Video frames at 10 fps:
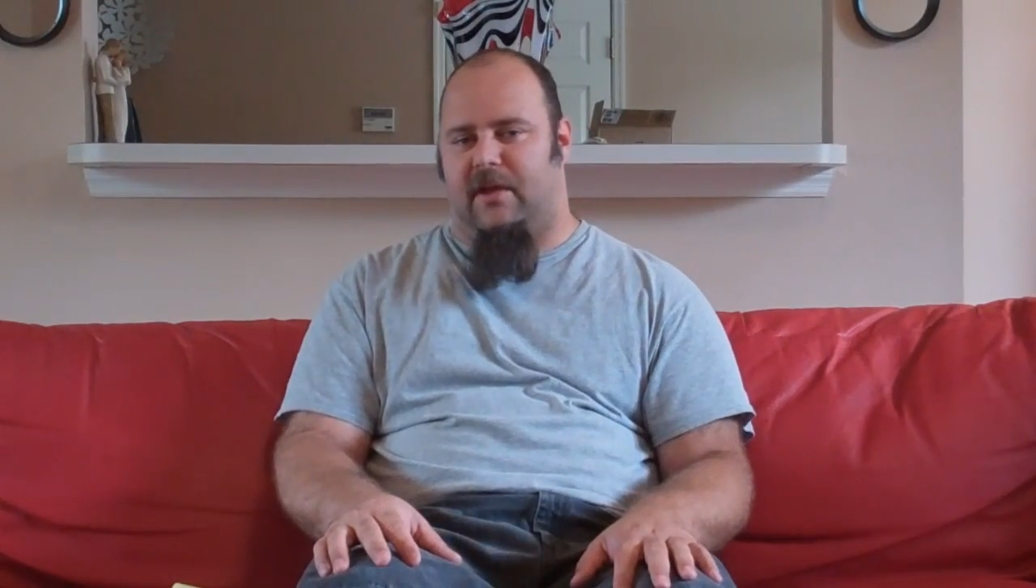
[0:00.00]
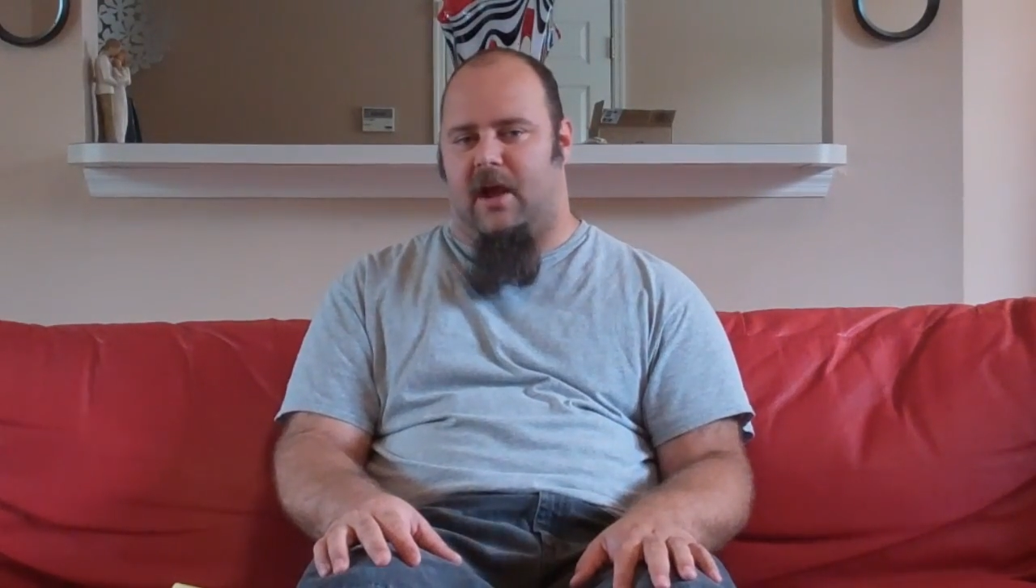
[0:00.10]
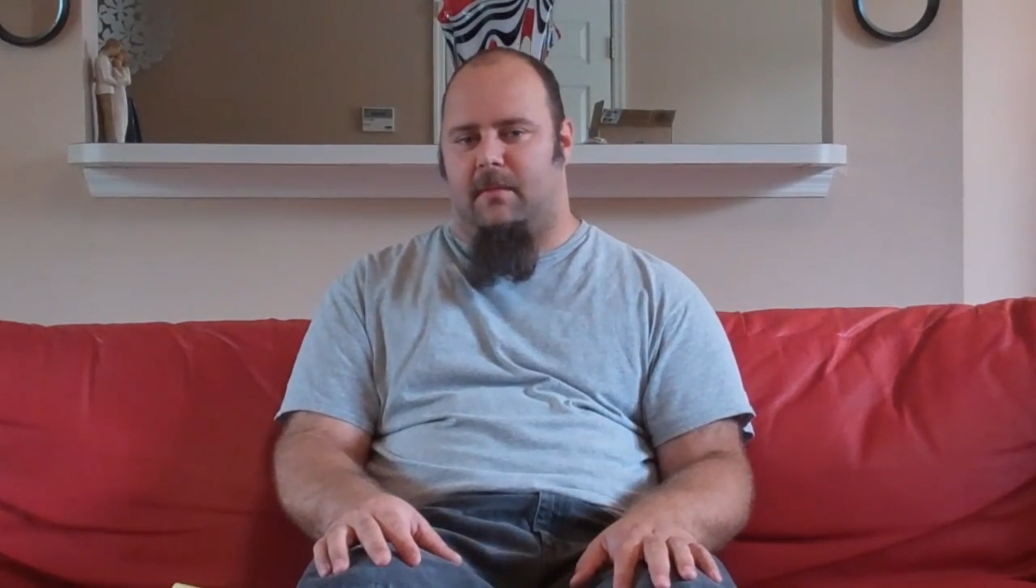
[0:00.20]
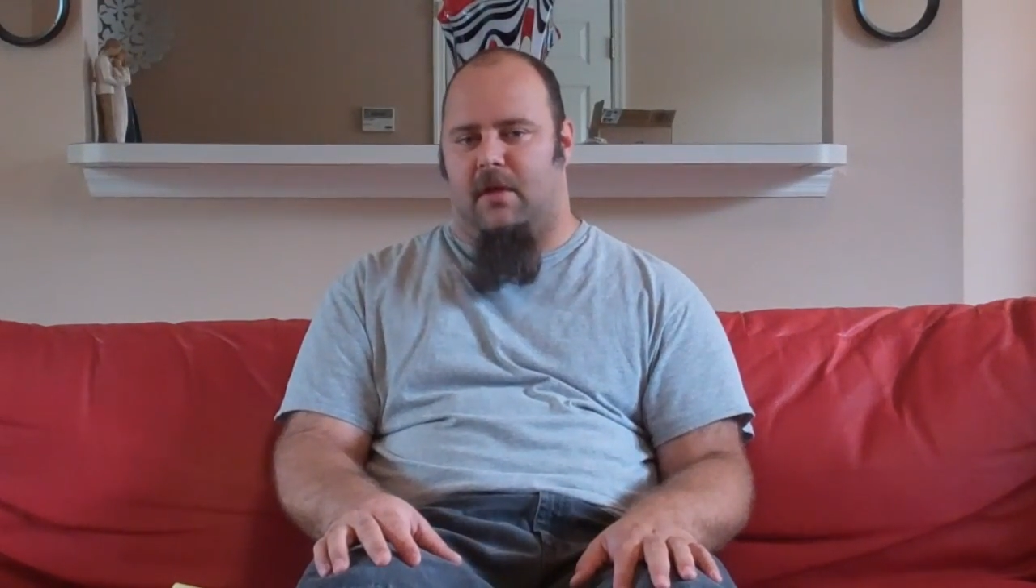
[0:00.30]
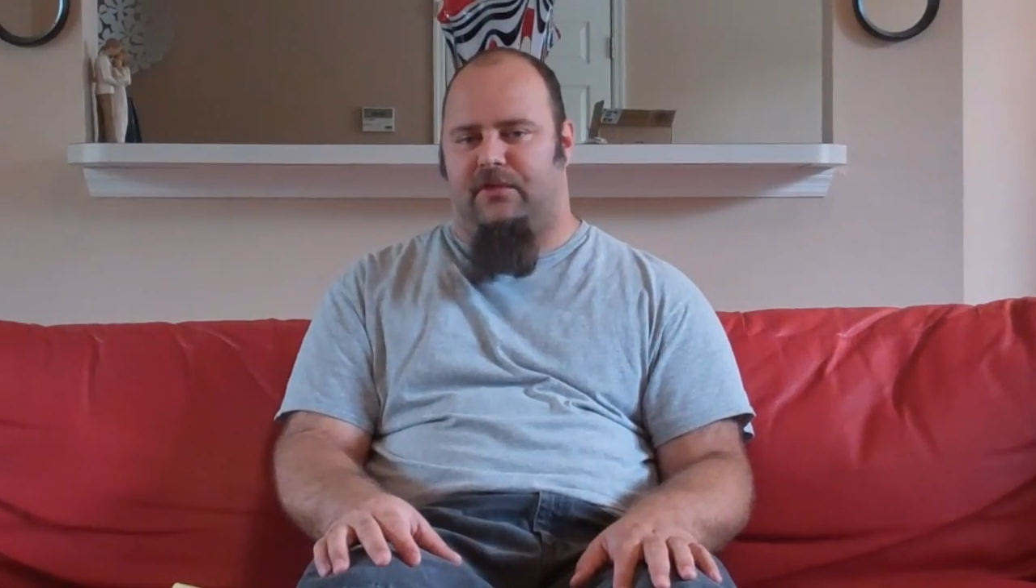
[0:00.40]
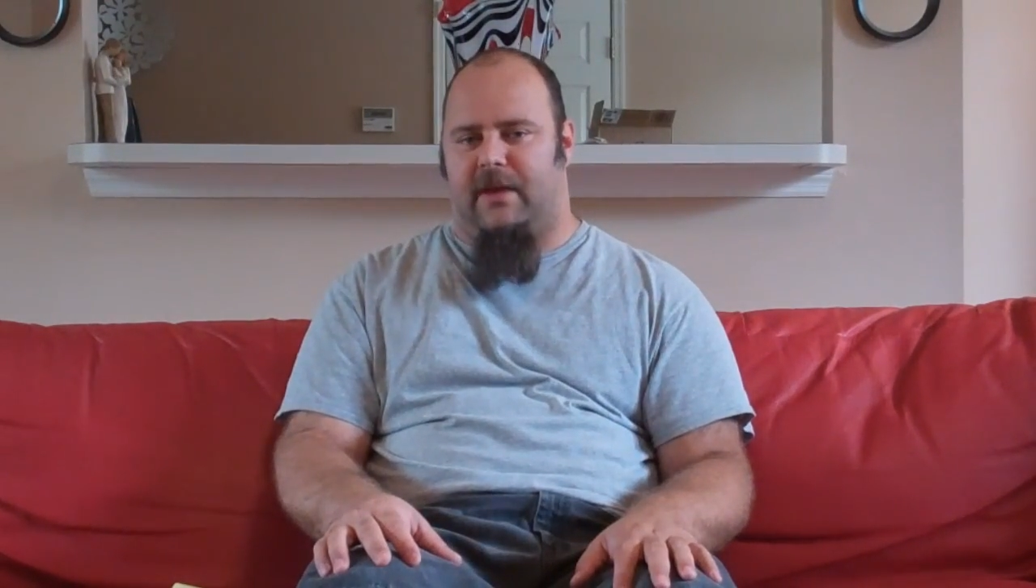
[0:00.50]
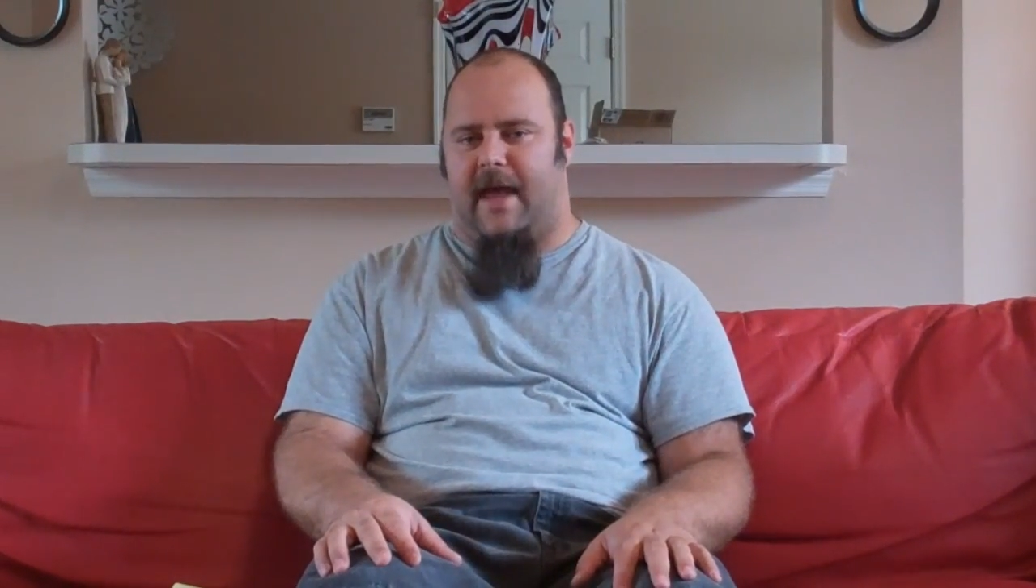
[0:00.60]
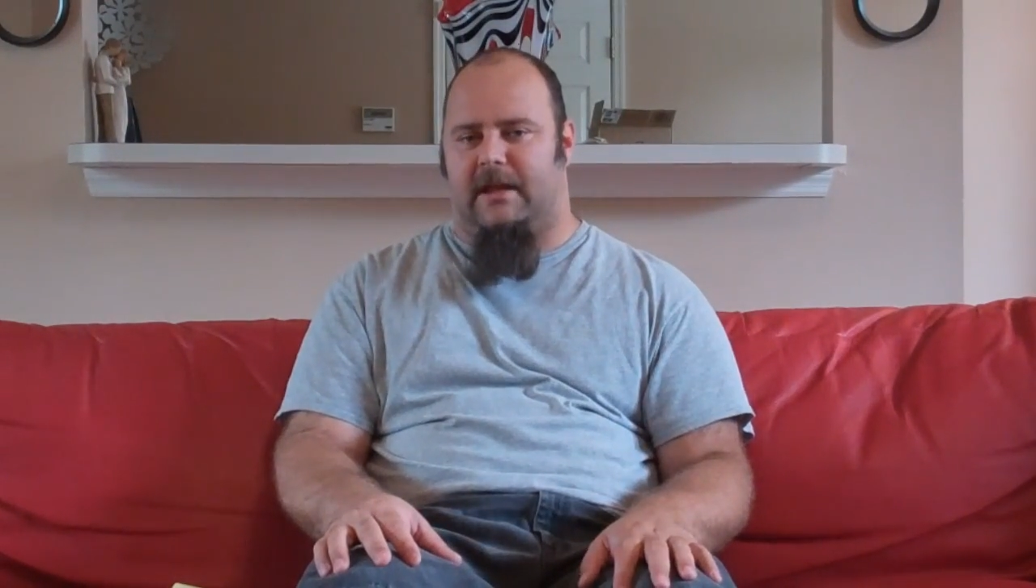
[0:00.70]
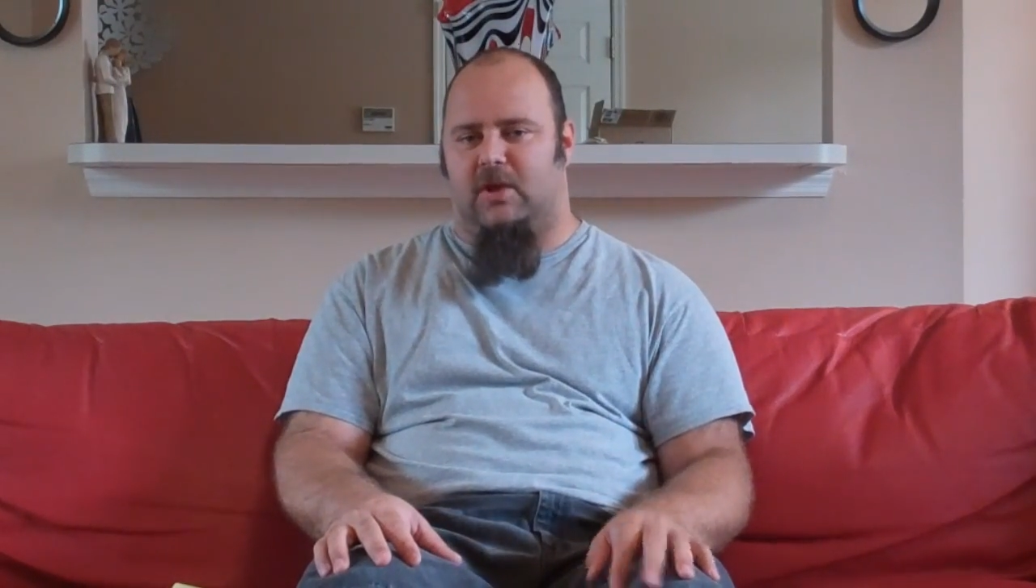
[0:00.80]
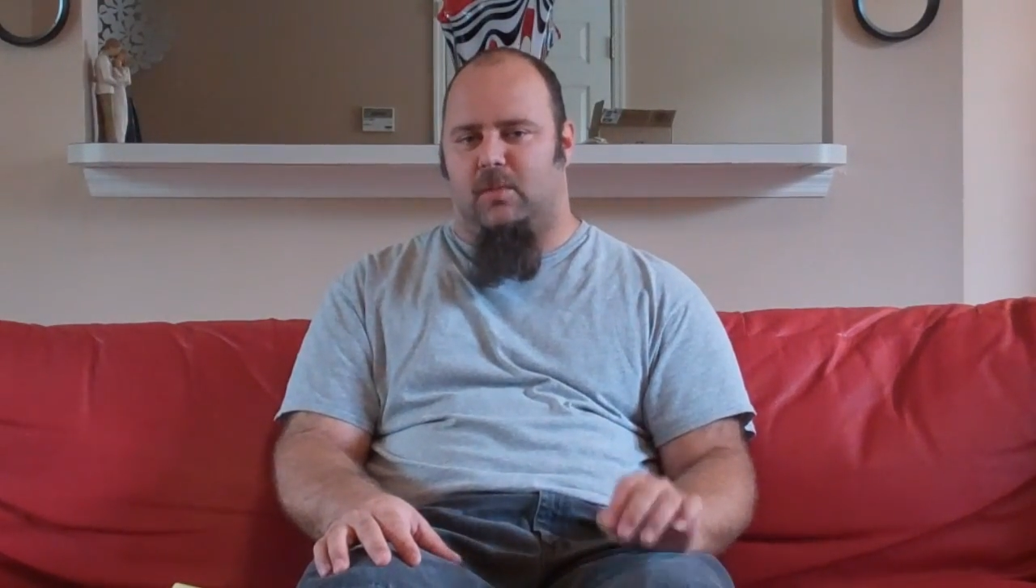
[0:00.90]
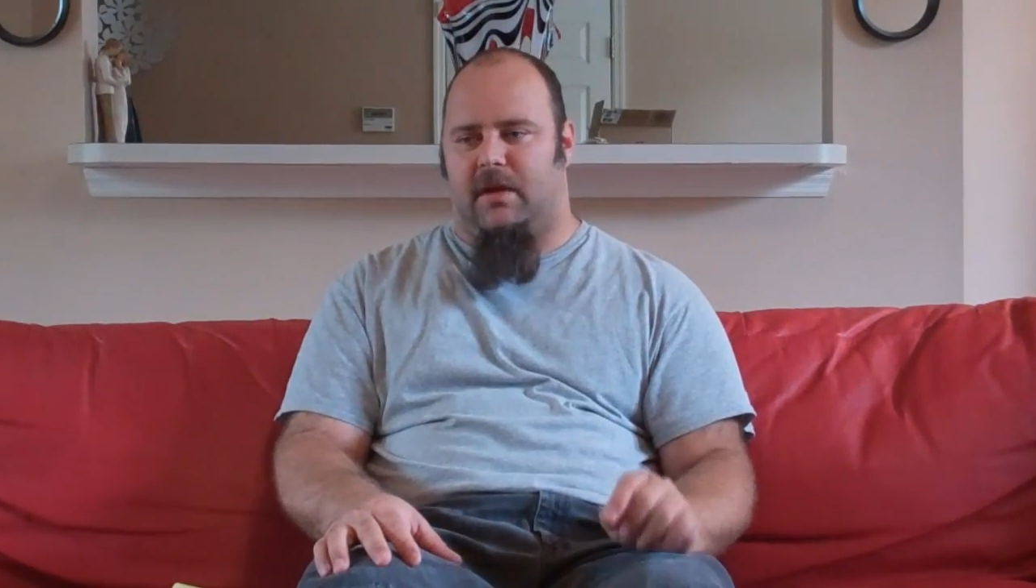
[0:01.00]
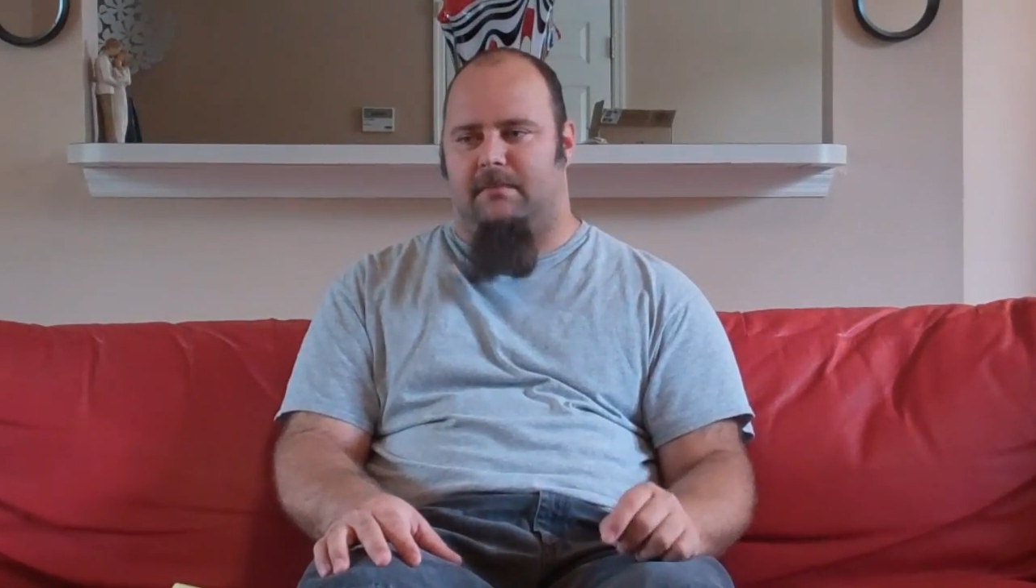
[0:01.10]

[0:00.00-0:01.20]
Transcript: Caramel is going to add a little